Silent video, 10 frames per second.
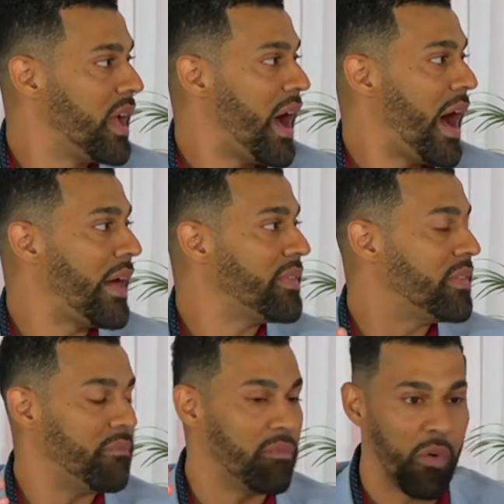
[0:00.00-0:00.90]

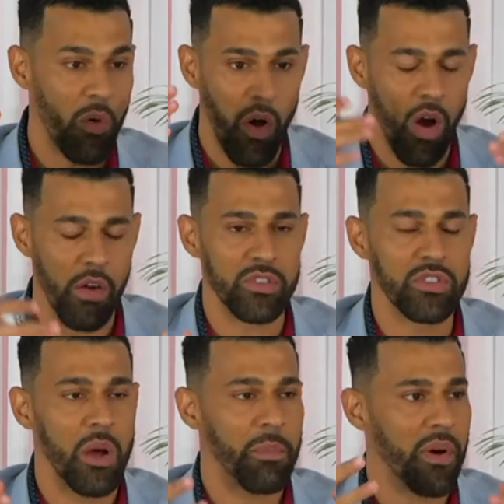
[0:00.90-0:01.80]
and on
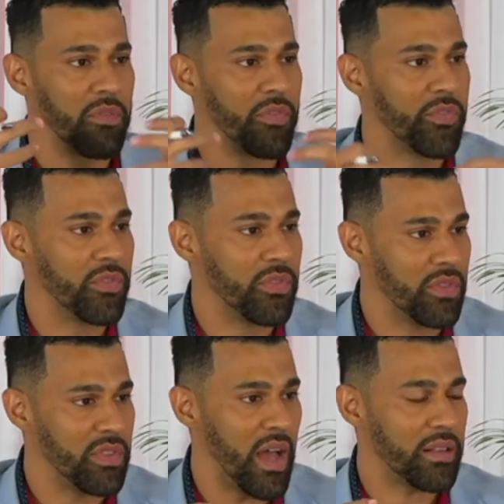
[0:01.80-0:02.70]
top of
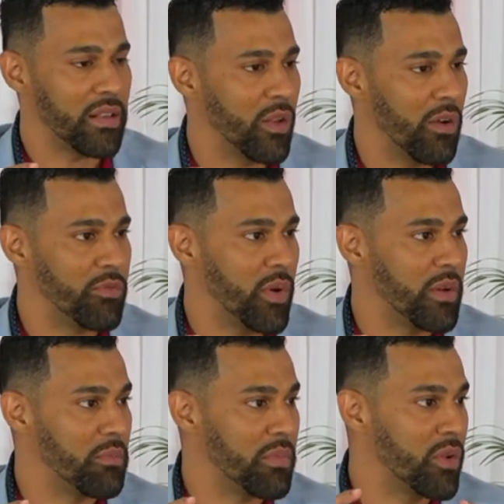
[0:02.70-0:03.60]
that loved
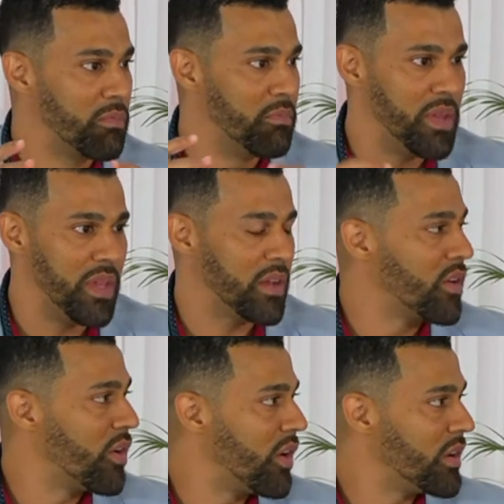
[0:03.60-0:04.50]
one being
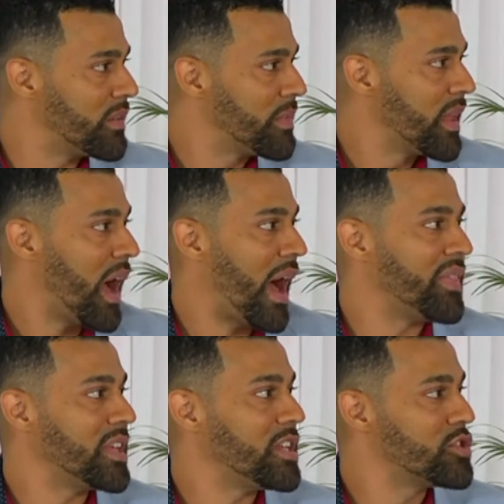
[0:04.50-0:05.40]
gone,
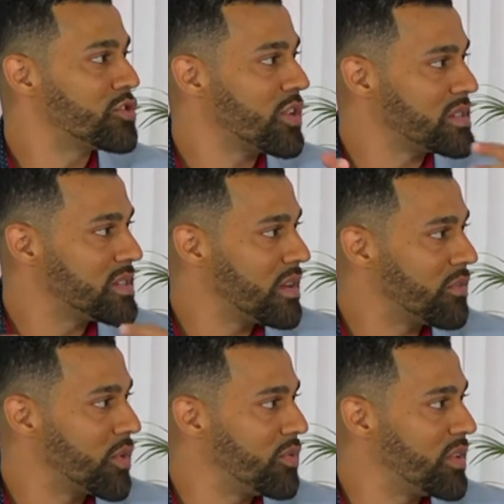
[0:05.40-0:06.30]
and then the stresses
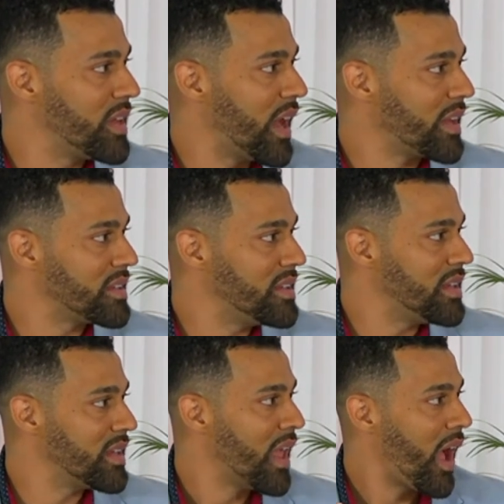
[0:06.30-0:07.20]
of
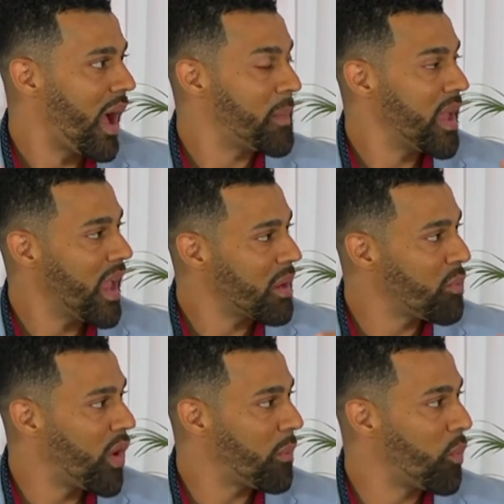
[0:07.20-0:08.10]
COVID-19, I'm hearing
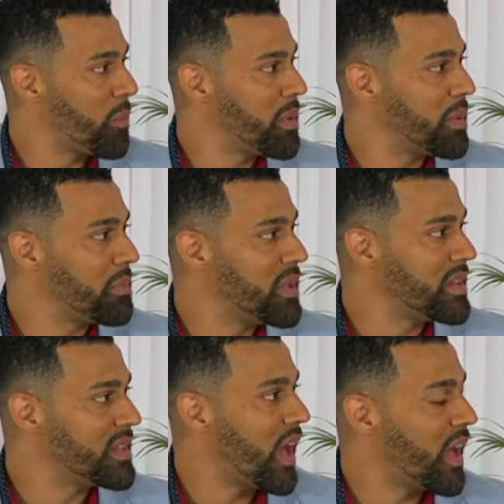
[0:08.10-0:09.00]
more and more people
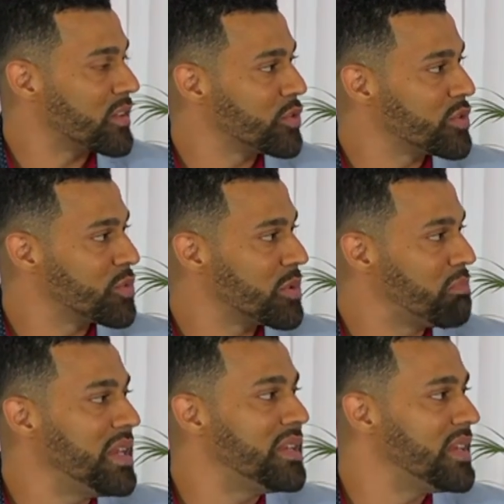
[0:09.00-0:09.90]
being diagnosed with
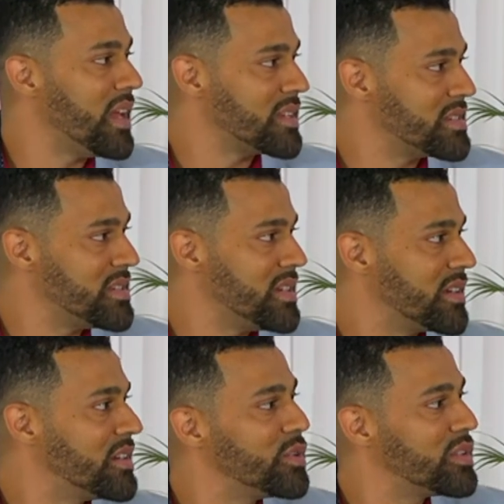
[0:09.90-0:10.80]
PTSD.
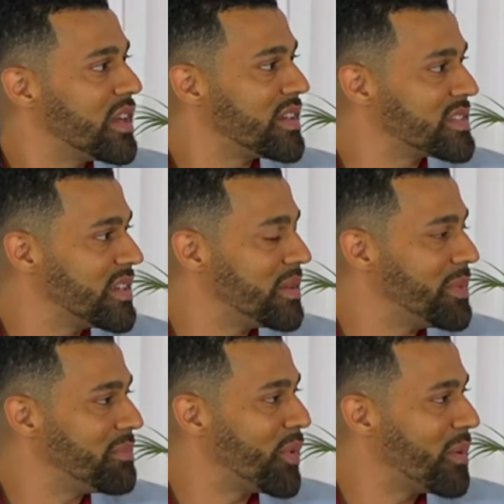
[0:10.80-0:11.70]
Could you tell us a little
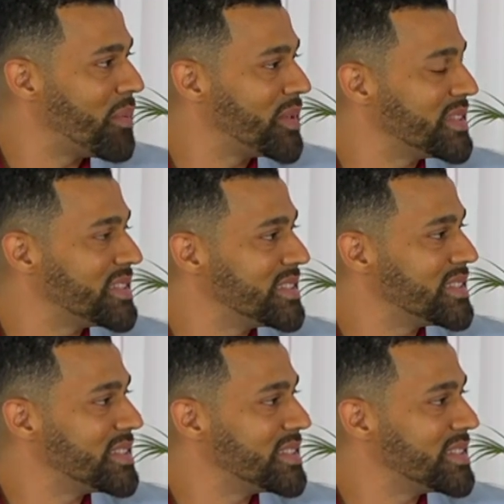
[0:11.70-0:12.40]
bit more about this?